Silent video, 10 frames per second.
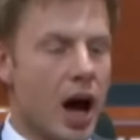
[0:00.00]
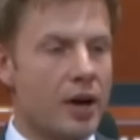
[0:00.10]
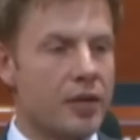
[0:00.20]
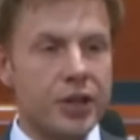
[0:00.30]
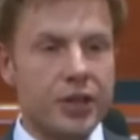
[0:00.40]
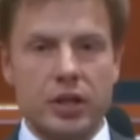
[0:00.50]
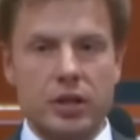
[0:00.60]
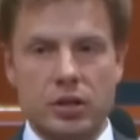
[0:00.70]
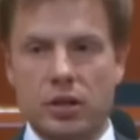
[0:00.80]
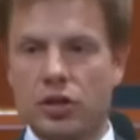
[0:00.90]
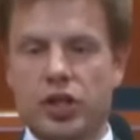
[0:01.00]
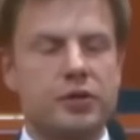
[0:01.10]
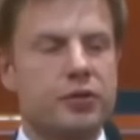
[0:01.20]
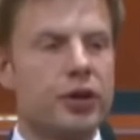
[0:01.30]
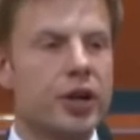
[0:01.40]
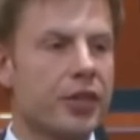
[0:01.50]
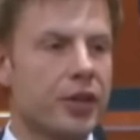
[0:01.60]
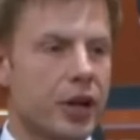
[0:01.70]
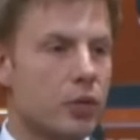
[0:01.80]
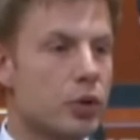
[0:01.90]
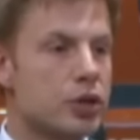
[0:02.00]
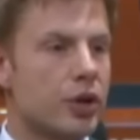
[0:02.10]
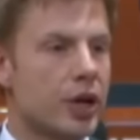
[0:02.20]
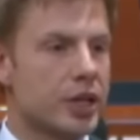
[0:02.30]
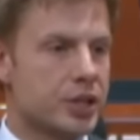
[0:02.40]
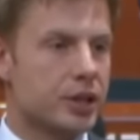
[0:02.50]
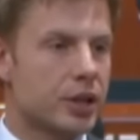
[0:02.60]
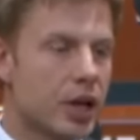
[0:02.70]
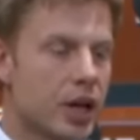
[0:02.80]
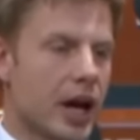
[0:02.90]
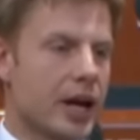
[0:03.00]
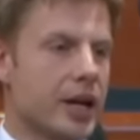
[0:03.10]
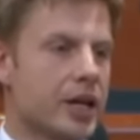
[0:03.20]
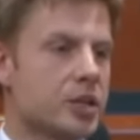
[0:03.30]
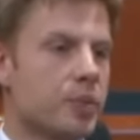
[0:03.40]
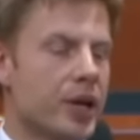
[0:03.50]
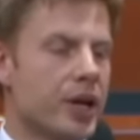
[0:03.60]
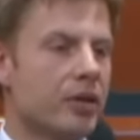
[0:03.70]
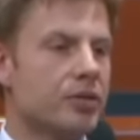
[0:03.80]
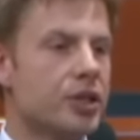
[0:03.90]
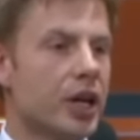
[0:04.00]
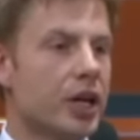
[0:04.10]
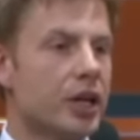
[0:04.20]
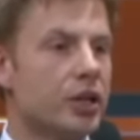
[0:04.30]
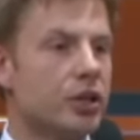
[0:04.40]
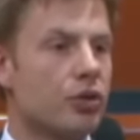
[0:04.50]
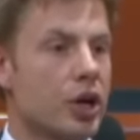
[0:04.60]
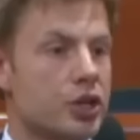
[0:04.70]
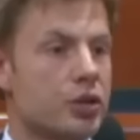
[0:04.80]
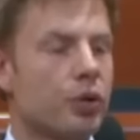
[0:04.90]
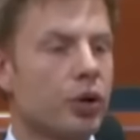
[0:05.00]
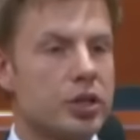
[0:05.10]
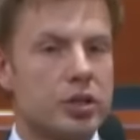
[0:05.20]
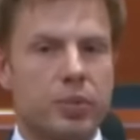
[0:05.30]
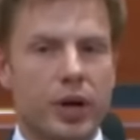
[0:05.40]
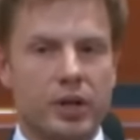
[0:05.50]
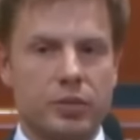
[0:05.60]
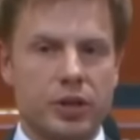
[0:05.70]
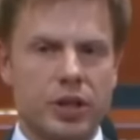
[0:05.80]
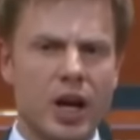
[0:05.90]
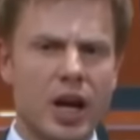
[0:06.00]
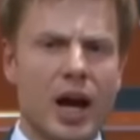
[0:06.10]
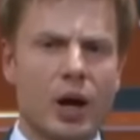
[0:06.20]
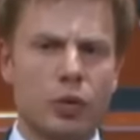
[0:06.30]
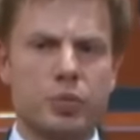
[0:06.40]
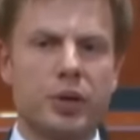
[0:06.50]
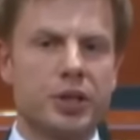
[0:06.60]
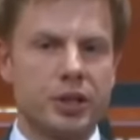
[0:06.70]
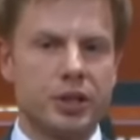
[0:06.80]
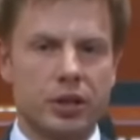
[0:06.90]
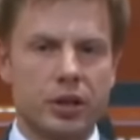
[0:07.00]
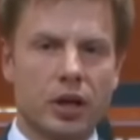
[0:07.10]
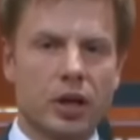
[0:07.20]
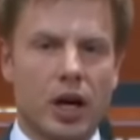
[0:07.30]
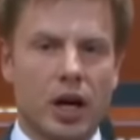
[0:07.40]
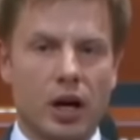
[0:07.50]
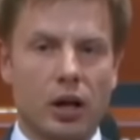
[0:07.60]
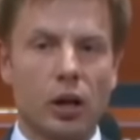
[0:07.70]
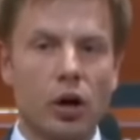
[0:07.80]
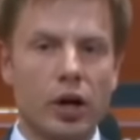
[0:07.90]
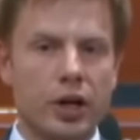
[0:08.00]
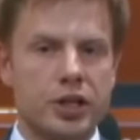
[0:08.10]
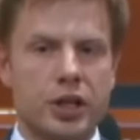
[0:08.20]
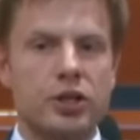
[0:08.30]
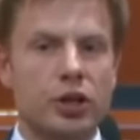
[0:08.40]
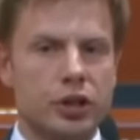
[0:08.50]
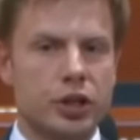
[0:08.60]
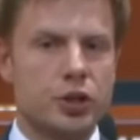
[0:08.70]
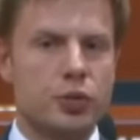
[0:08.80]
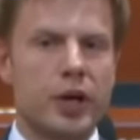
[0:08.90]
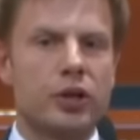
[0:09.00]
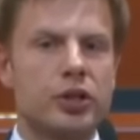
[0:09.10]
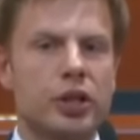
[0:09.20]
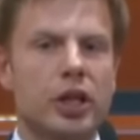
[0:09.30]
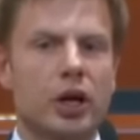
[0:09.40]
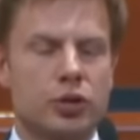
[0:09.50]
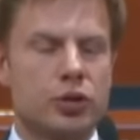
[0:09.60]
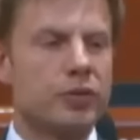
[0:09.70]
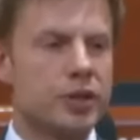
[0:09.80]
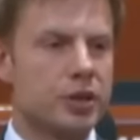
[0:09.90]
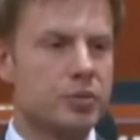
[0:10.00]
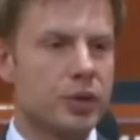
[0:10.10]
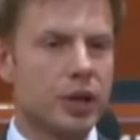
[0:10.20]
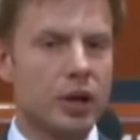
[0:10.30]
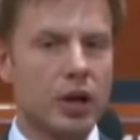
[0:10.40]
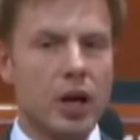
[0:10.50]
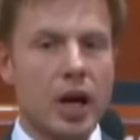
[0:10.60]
After this, just for nothing, I was arrested, and I spent half day in a Russian police department. I was beaten. Lawyers and doctors were not allowed to visit me.